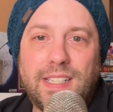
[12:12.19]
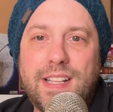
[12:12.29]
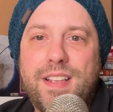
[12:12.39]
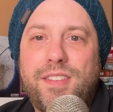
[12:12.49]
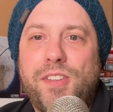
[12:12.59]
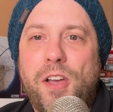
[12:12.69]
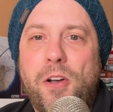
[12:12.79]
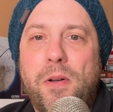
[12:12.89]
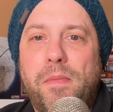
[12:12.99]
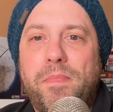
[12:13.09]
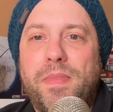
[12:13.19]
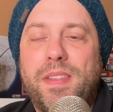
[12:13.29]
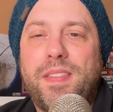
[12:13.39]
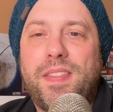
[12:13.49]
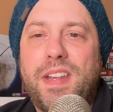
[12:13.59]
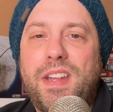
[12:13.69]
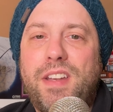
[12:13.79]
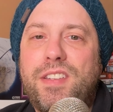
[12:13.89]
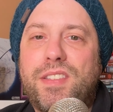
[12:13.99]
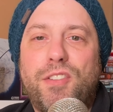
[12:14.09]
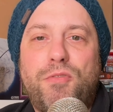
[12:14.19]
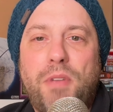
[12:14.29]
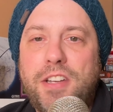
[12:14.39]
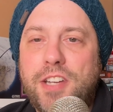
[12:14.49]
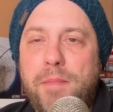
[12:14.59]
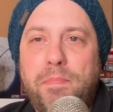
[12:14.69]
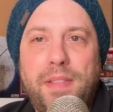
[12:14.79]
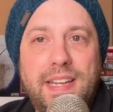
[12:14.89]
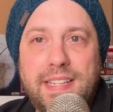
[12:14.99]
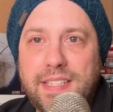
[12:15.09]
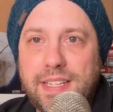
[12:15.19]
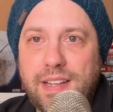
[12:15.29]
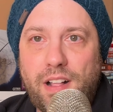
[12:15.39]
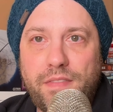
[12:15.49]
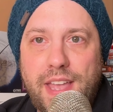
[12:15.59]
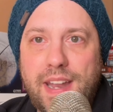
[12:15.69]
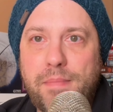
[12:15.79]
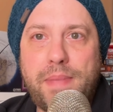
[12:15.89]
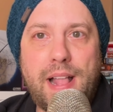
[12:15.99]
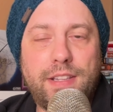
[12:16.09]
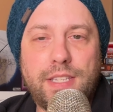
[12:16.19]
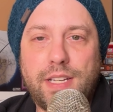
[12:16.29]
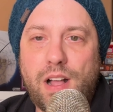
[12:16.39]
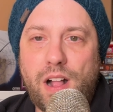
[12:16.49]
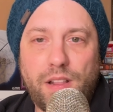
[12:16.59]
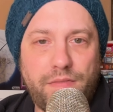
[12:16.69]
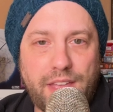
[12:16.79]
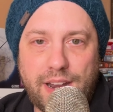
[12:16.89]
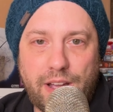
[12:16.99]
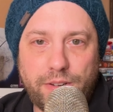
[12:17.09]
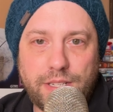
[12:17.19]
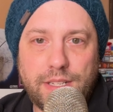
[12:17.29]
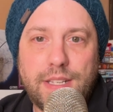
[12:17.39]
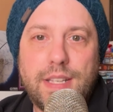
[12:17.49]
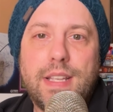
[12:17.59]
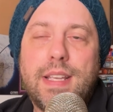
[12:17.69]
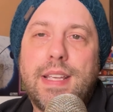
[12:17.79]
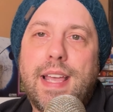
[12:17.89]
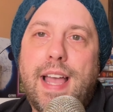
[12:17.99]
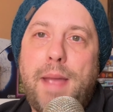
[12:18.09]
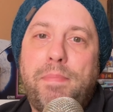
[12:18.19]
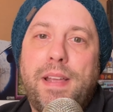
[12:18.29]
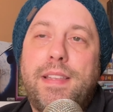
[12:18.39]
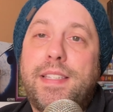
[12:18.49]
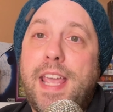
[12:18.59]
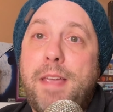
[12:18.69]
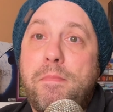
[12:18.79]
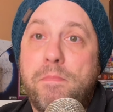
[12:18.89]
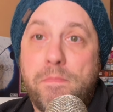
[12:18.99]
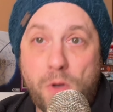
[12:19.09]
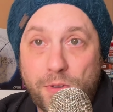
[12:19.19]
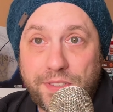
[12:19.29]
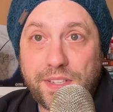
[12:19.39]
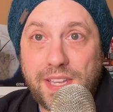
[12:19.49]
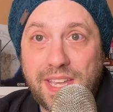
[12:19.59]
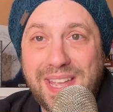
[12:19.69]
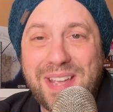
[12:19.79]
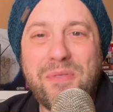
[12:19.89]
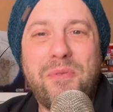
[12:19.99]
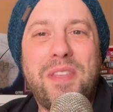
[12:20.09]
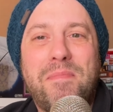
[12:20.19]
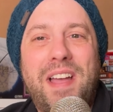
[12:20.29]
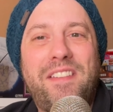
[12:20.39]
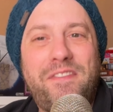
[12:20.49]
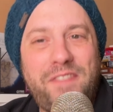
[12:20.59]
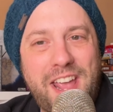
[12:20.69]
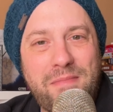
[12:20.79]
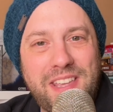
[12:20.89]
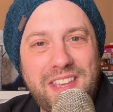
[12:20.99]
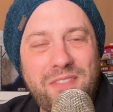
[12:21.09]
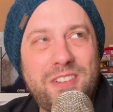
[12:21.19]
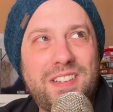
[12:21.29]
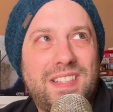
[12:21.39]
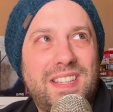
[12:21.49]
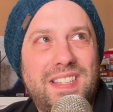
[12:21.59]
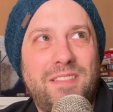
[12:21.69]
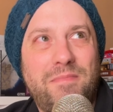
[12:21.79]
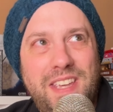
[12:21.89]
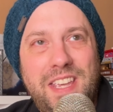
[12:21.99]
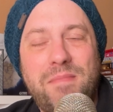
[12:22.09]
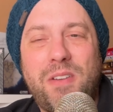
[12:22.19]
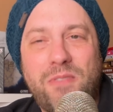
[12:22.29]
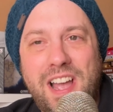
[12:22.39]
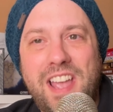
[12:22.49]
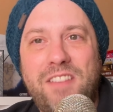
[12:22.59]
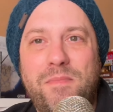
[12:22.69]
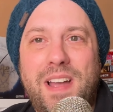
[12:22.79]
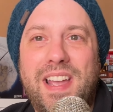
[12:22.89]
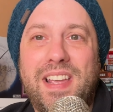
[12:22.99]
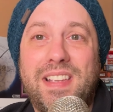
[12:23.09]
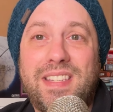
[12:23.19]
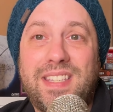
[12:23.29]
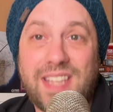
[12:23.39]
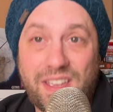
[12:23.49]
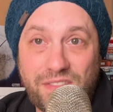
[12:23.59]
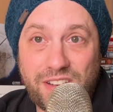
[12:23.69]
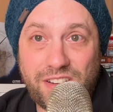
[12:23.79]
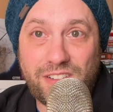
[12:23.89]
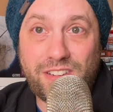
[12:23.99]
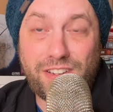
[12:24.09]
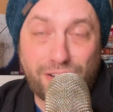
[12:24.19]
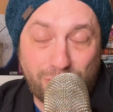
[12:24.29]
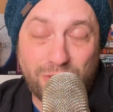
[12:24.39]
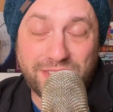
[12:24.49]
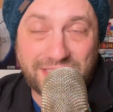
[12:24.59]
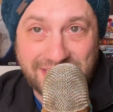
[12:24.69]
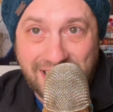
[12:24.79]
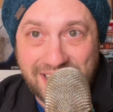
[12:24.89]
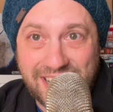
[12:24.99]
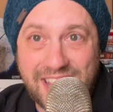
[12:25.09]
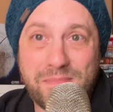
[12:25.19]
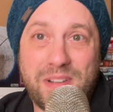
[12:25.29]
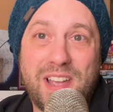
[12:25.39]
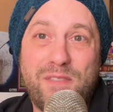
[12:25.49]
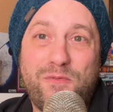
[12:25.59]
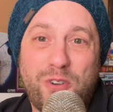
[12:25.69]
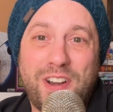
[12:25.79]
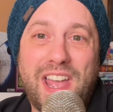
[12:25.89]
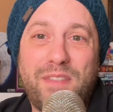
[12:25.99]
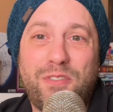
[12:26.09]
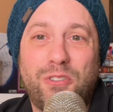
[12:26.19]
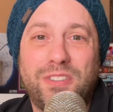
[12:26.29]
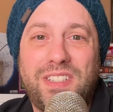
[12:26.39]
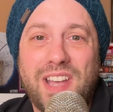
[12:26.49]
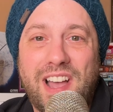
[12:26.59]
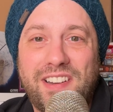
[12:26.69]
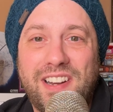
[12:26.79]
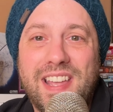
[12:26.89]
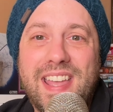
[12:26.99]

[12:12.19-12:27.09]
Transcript: So they did just a great job playtesting all of that and balancing all of that out. I played this game mostly with my family, which consists of me, my wife, my 7-year-old son, and my 4.5-year-old daughter.